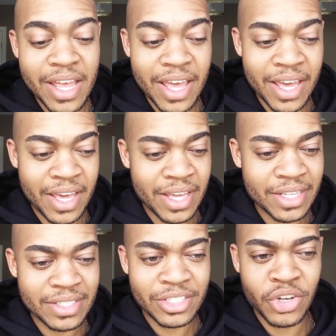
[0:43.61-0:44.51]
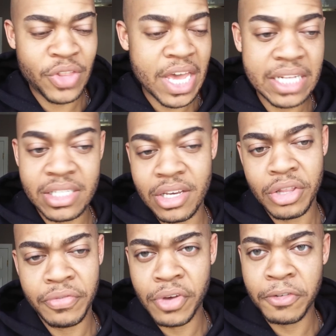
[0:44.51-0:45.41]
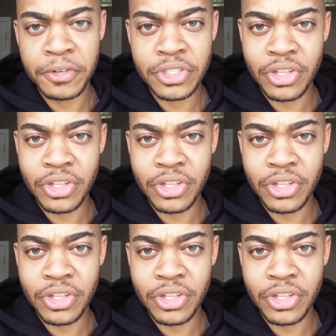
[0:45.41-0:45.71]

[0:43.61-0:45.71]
And, you know, they got together, fell for each